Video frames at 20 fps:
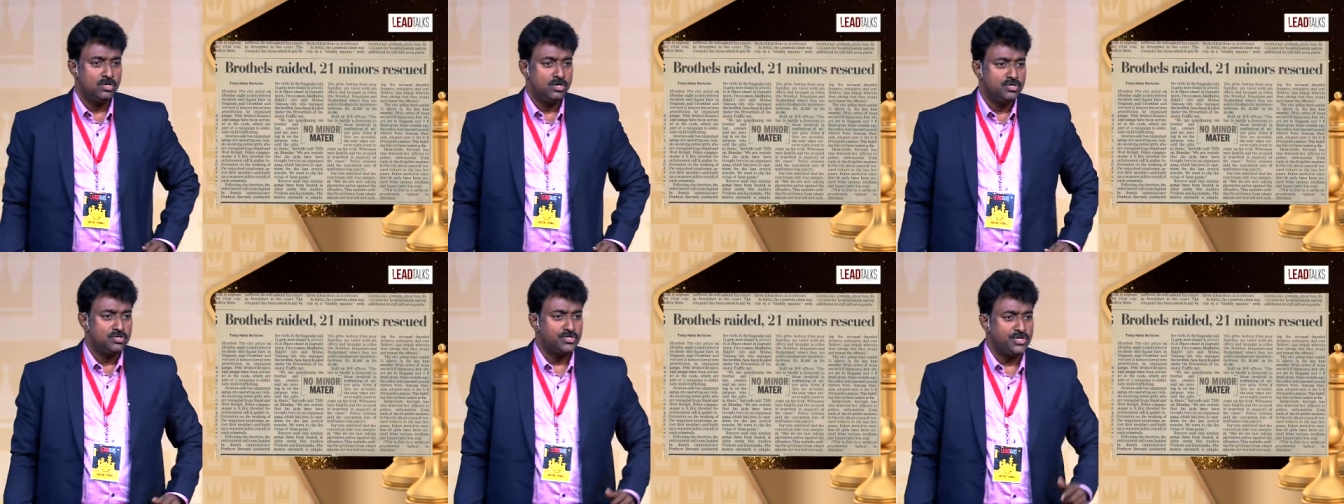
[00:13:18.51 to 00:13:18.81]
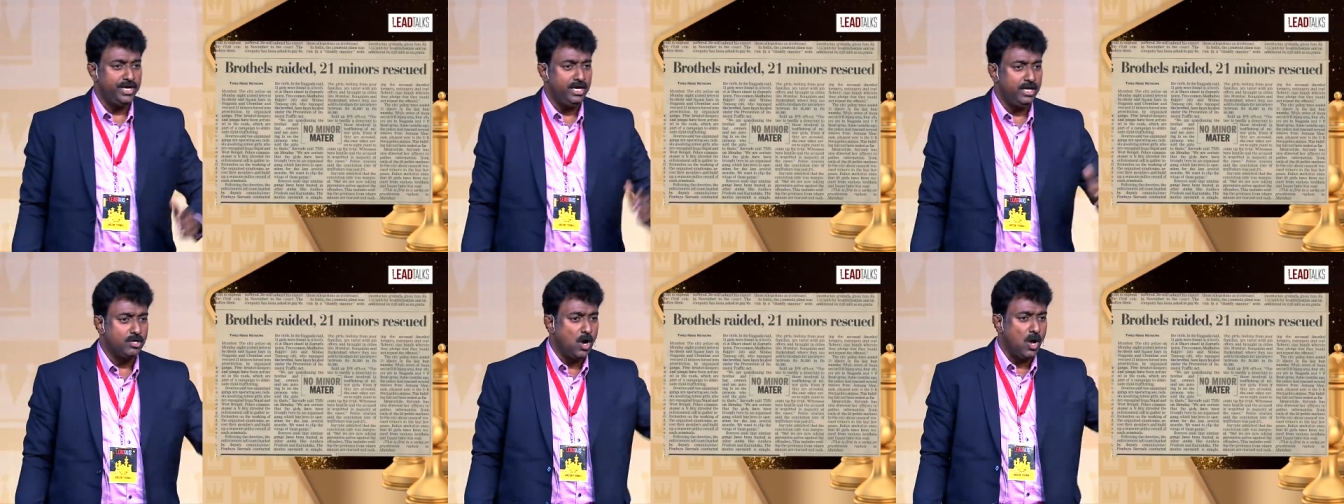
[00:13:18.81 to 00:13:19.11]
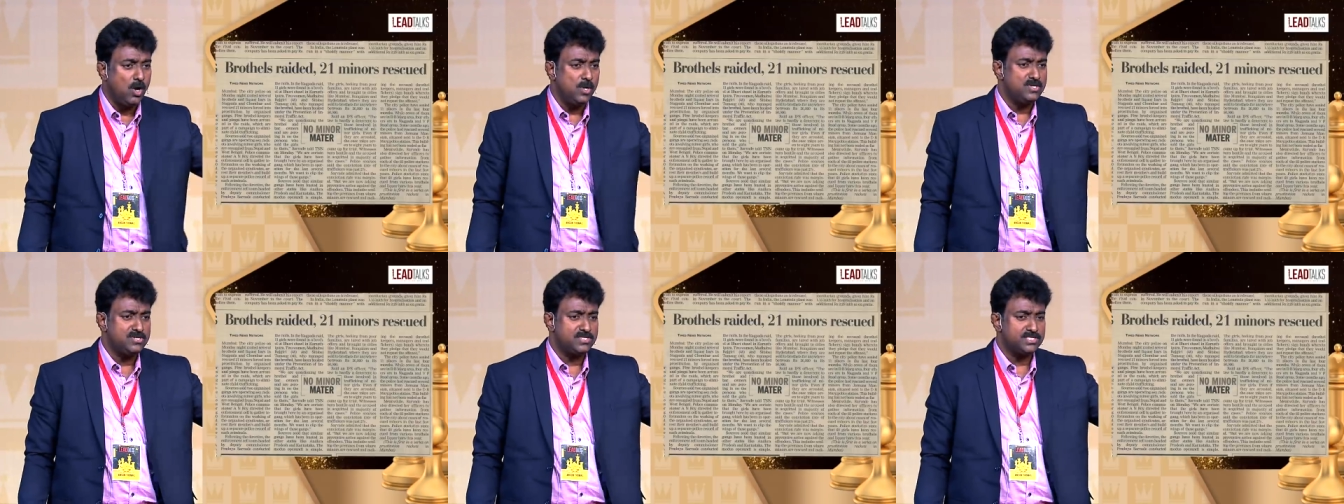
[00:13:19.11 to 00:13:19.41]
She
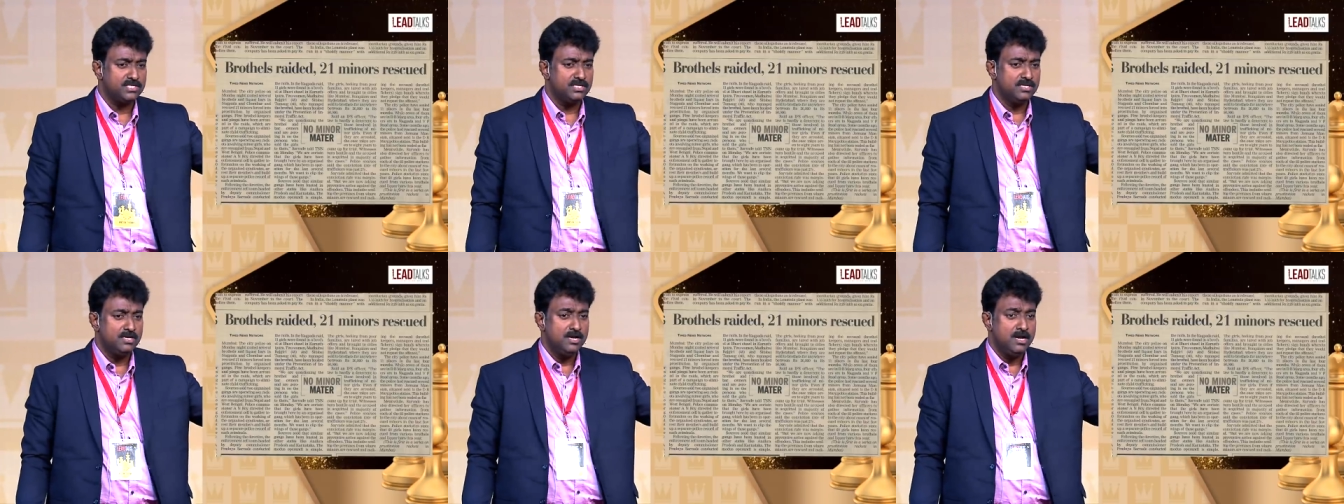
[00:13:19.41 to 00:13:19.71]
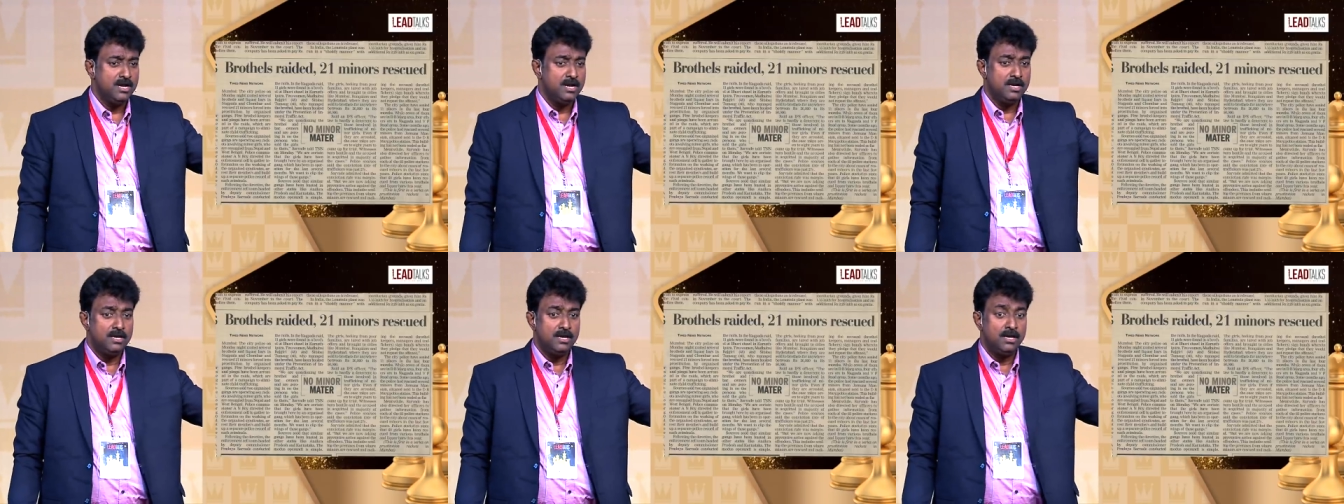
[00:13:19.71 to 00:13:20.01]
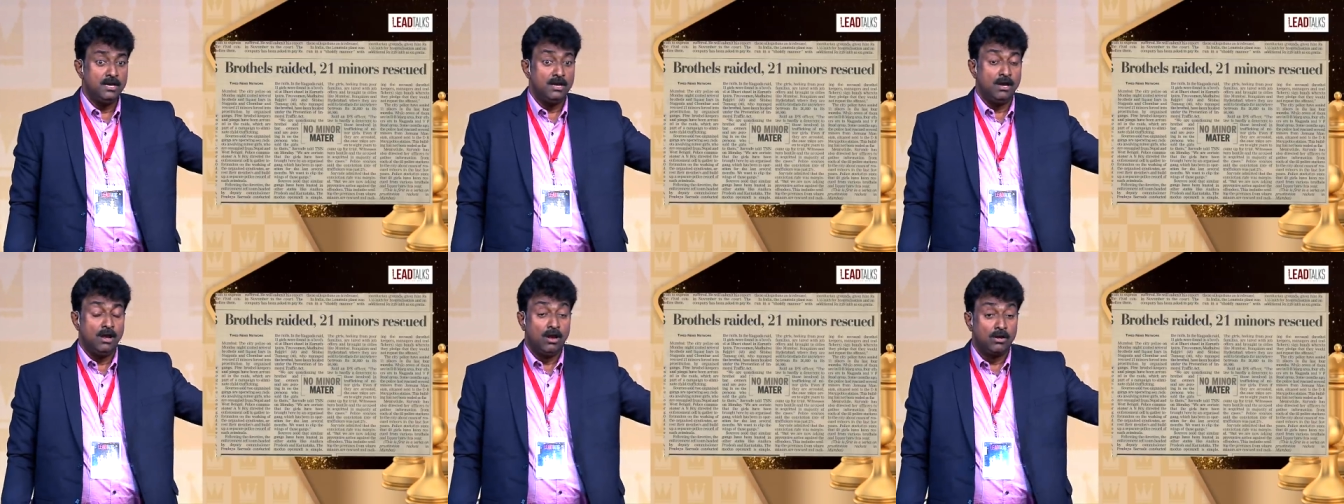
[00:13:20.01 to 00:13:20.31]
was
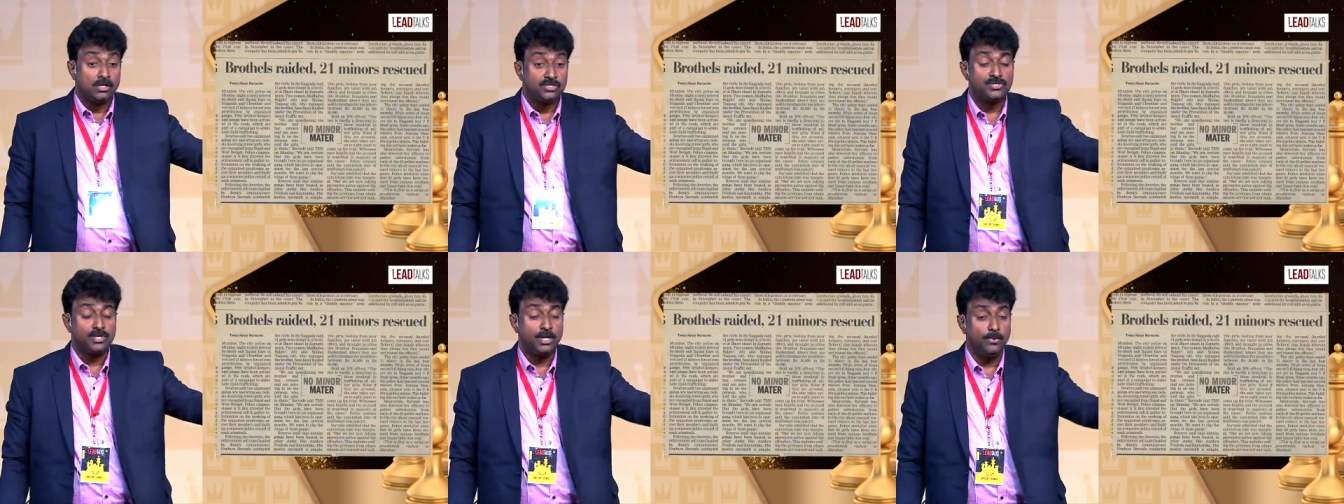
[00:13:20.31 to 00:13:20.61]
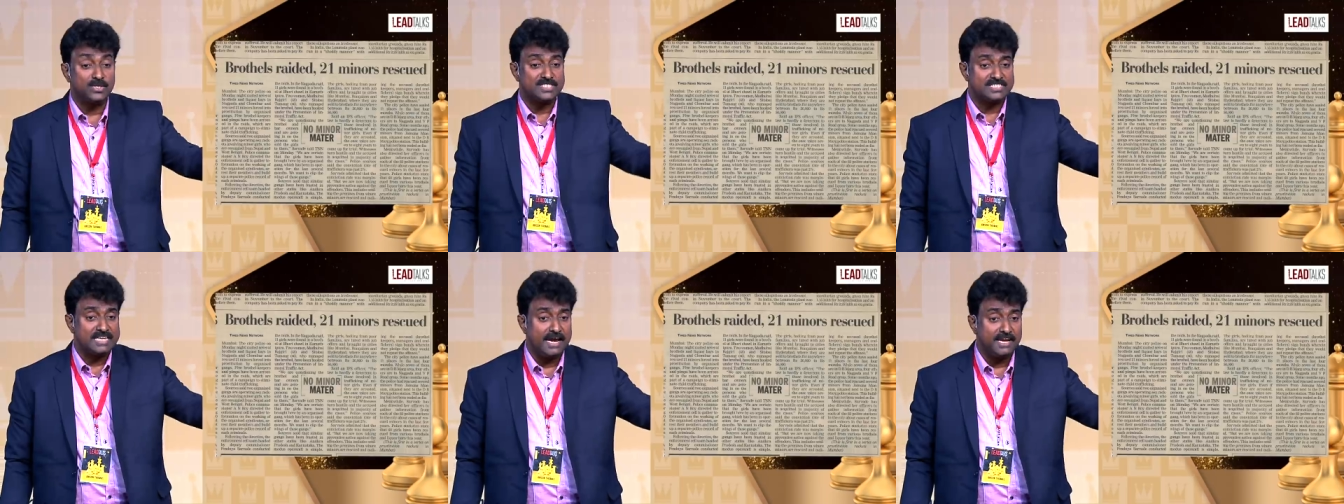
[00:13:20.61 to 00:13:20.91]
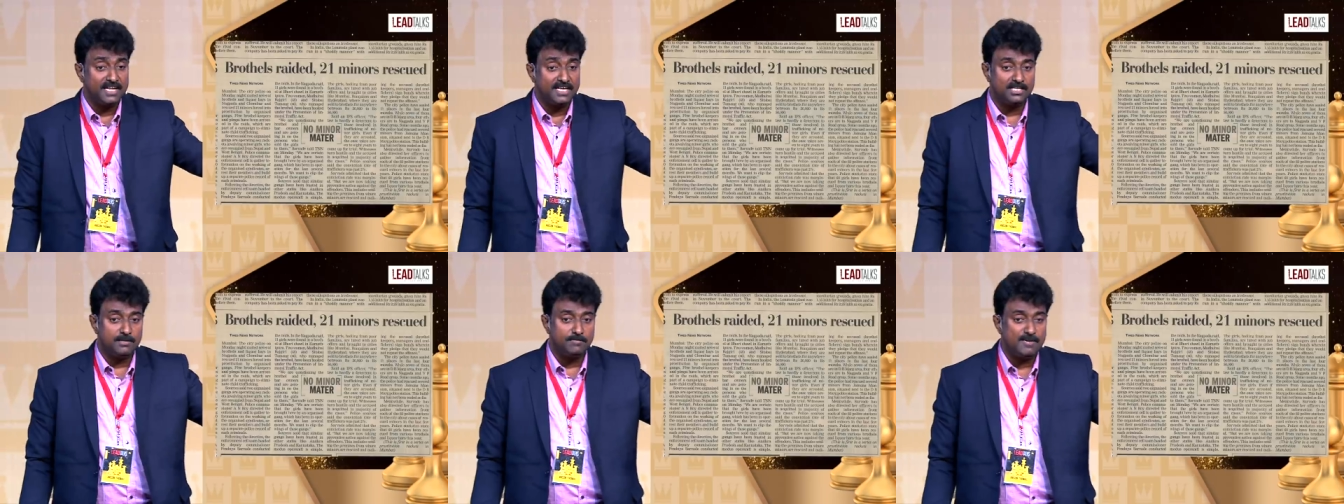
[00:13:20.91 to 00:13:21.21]

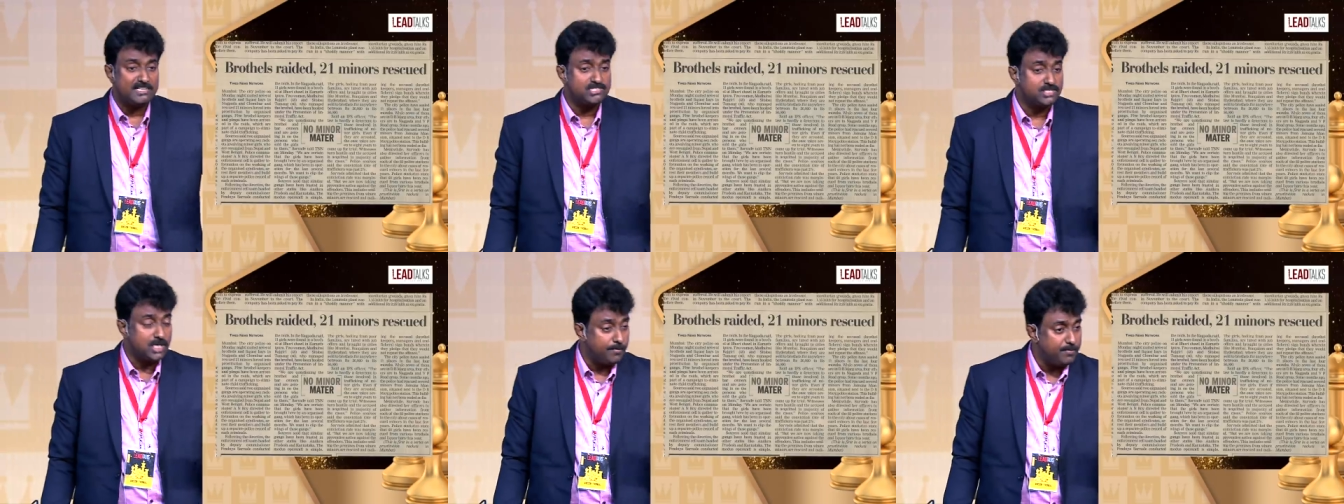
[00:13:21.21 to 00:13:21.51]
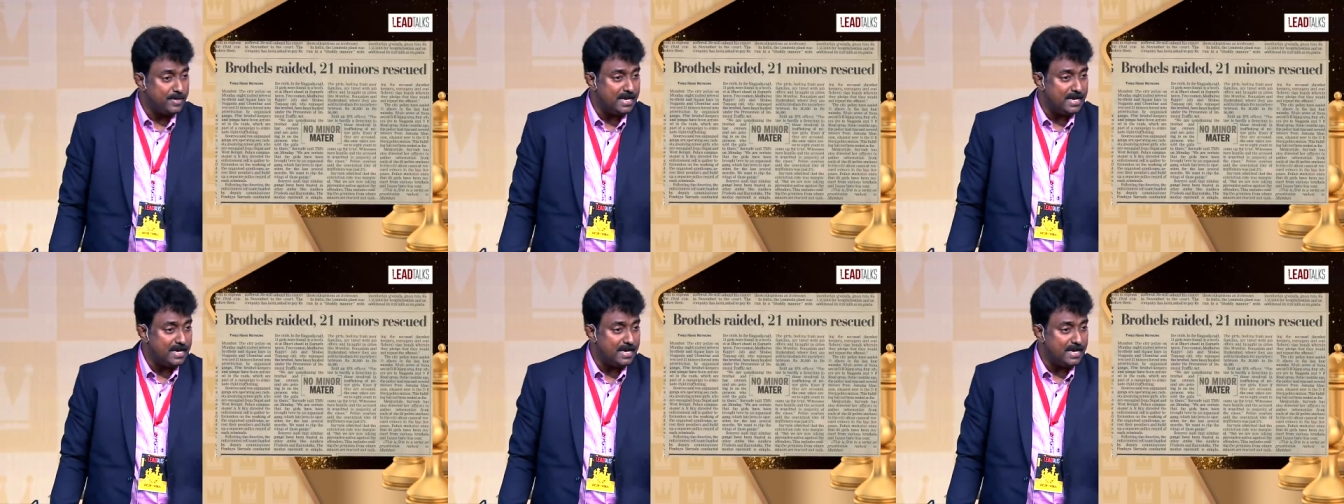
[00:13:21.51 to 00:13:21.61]
standing at the bus stop.